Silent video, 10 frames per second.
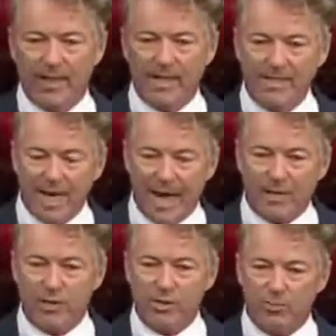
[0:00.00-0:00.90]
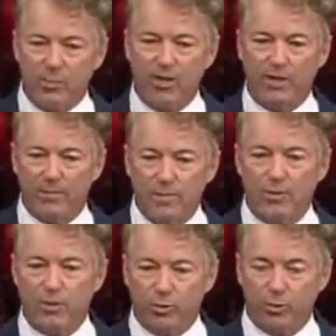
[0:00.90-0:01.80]
he's actually spreading a
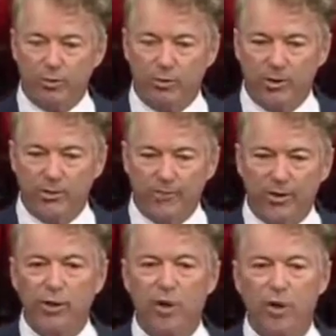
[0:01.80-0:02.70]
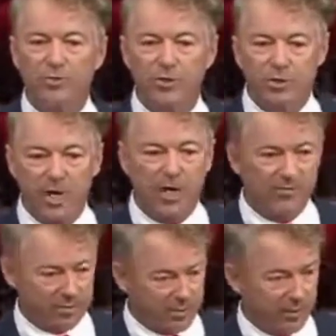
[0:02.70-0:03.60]
mistruth that causes
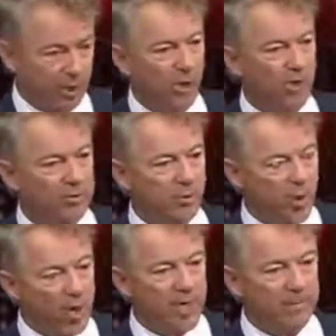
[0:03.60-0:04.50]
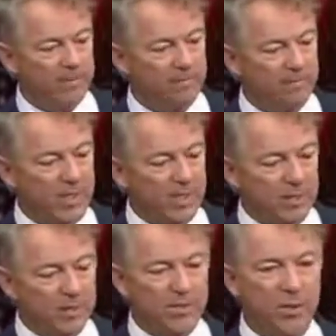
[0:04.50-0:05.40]
lives to be lost. Why?
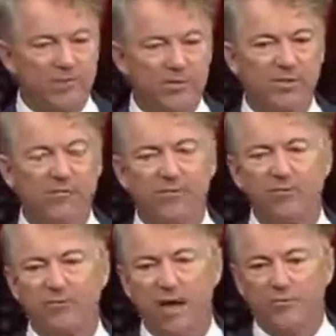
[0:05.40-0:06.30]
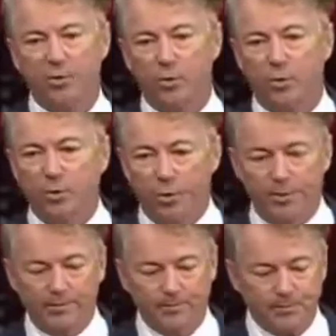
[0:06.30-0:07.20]
Let's say you have a 75-year-old
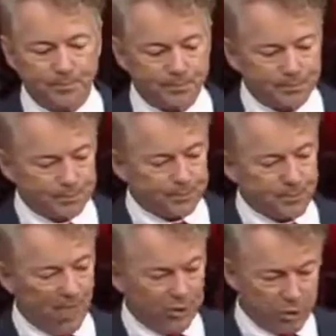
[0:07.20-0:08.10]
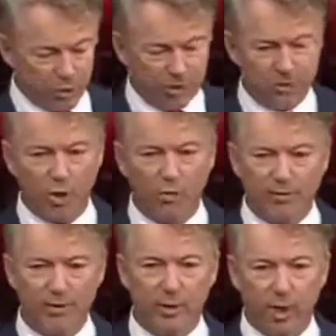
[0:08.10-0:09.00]
woman, and she gets
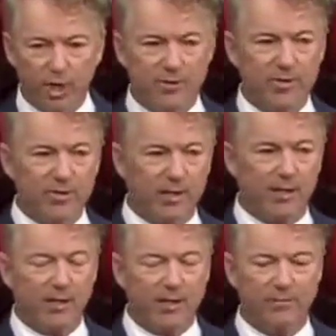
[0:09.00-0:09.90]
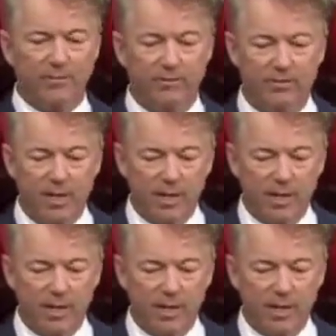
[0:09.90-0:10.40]
COVID, and her husband's taking care of her.